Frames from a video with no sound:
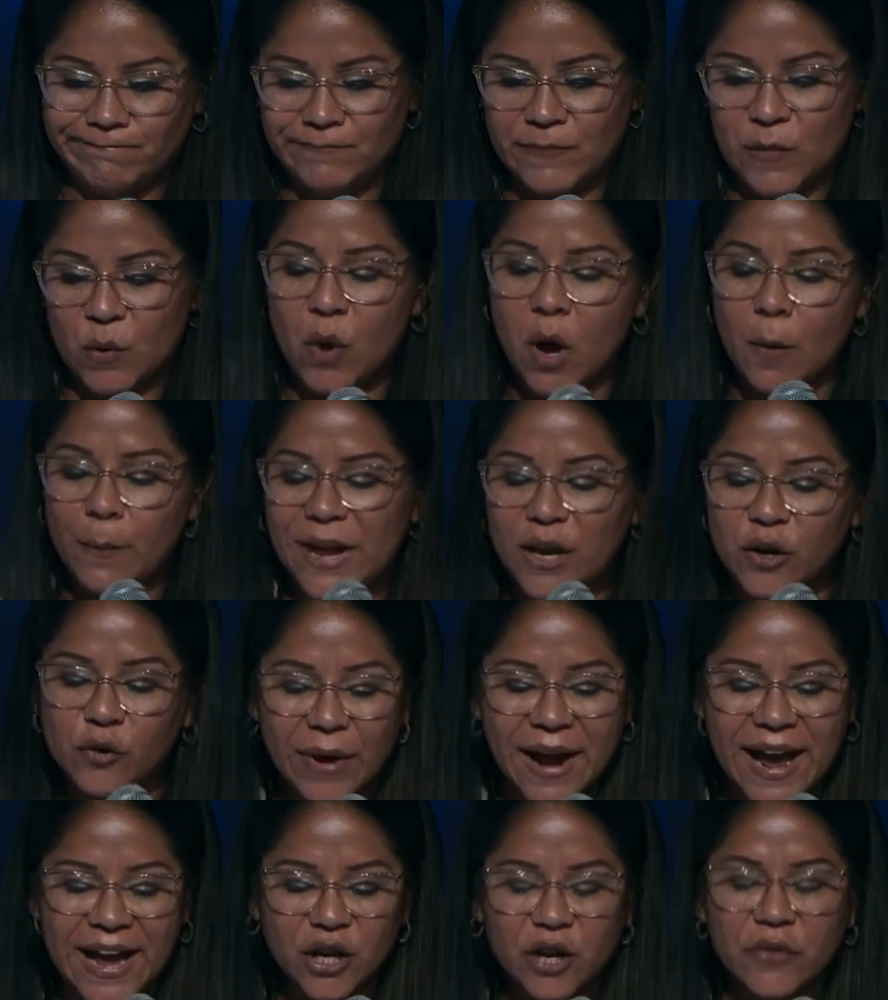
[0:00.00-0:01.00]
will be
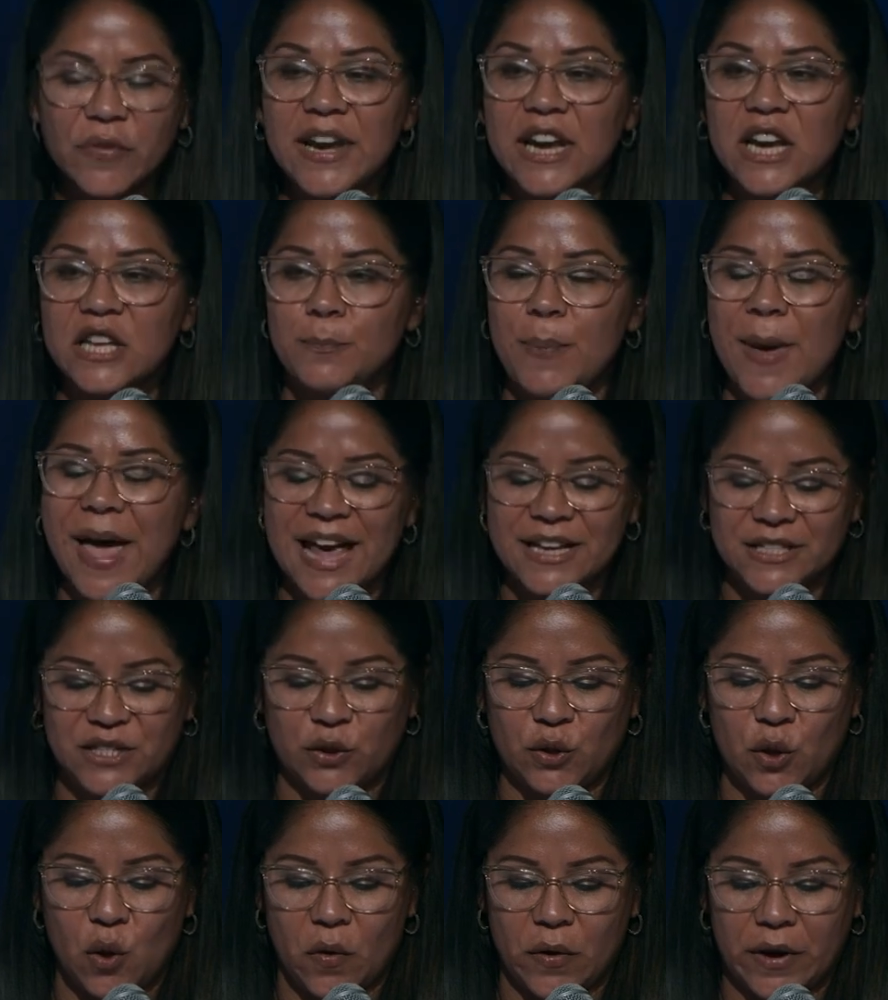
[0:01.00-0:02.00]
greater than its past
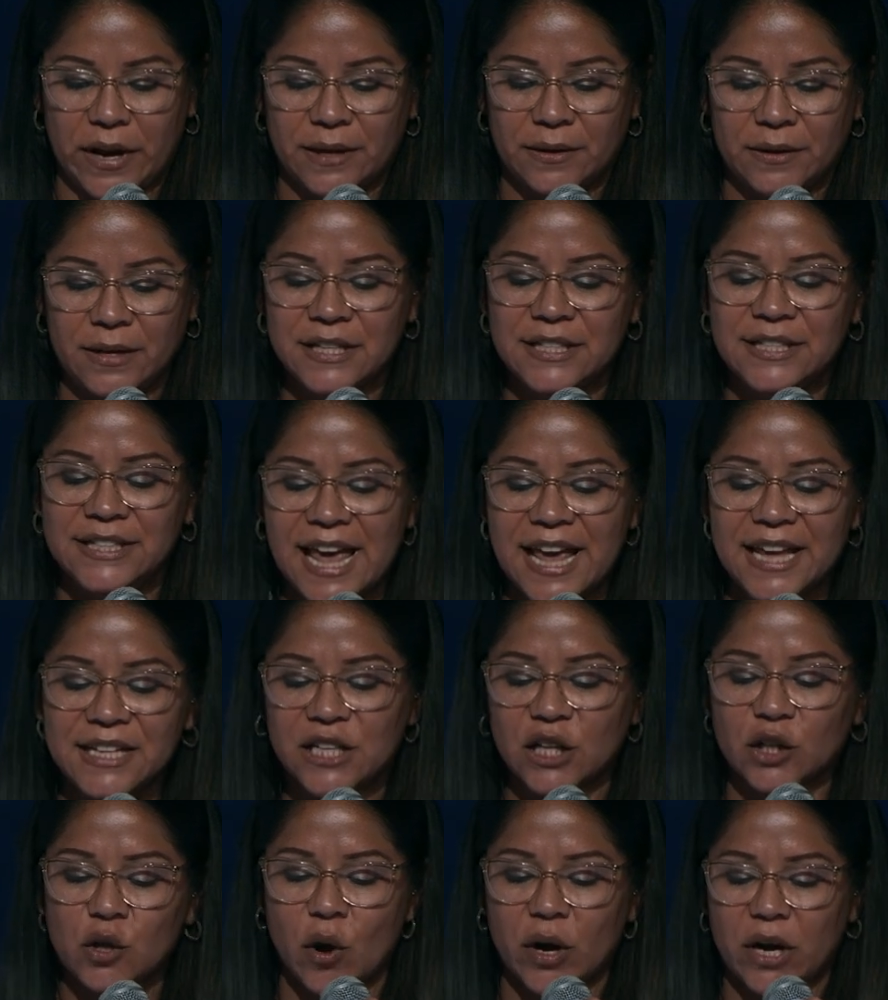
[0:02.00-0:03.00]
glory says
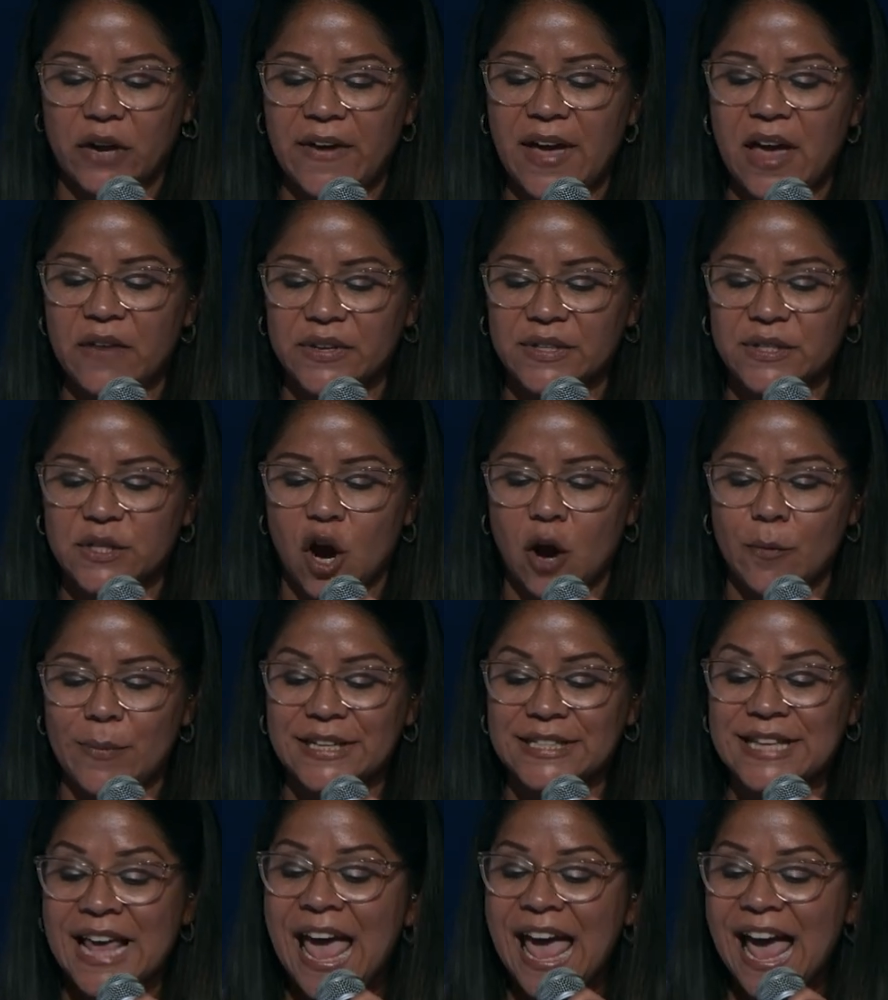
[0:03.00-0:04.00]
the Lord of heaven's armies.